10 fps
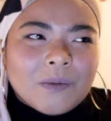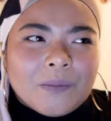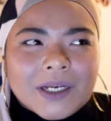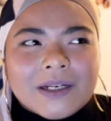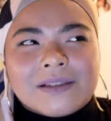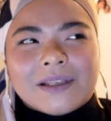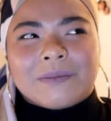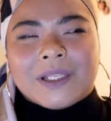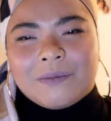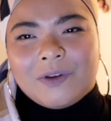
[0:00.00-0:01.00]
But at the
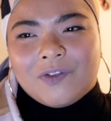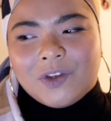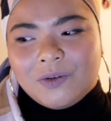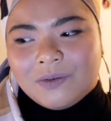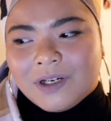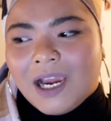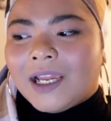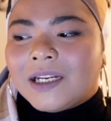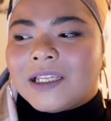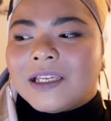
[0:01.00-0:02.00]
same time, if you
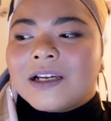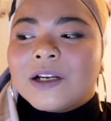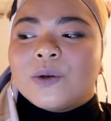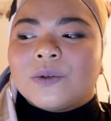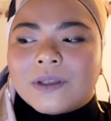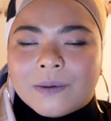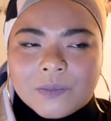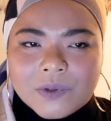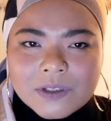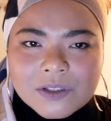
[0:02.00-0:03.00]
kind of include
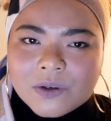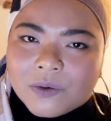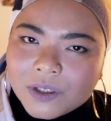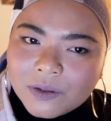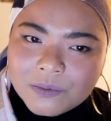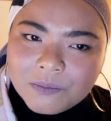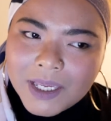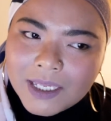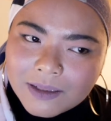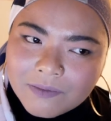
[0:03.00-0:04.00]
them with the story, you
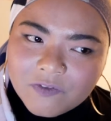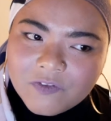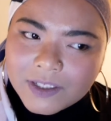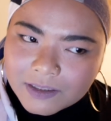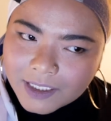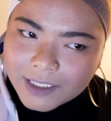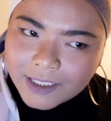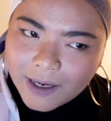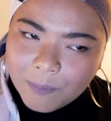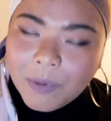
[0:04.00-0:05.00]
make them feel that
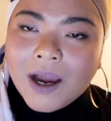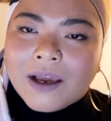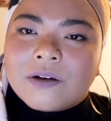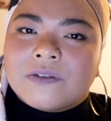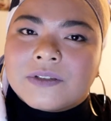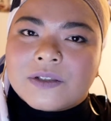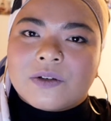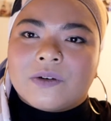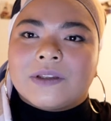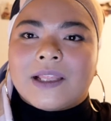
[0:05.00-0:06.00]
they are part of the
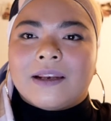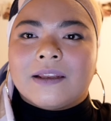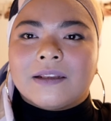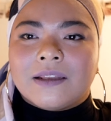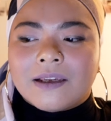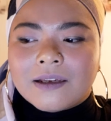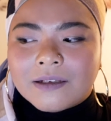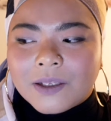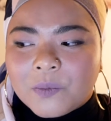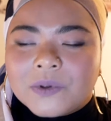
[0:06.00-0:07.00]
storytelling,
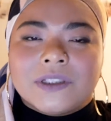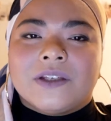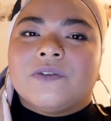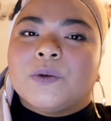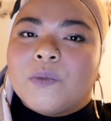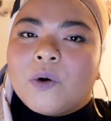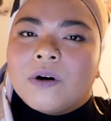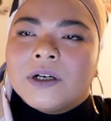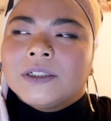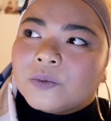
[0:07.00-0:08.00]
they will give you
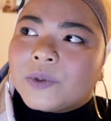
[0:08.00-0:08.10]
more.